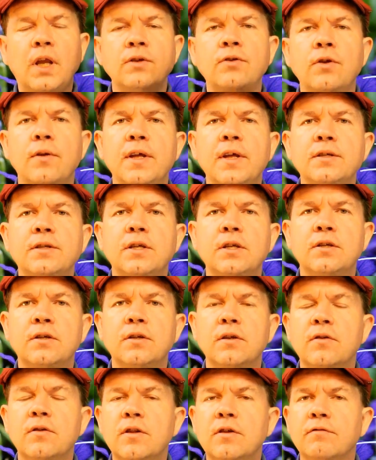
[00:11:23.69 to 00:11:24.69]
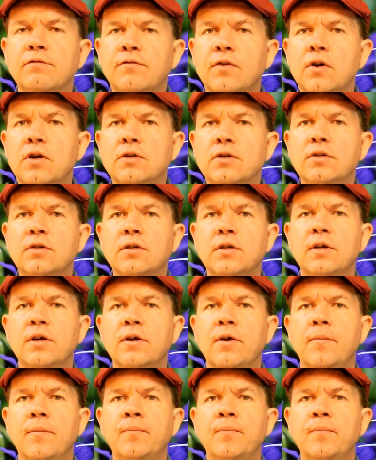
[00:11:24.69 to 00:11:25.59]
So this is the first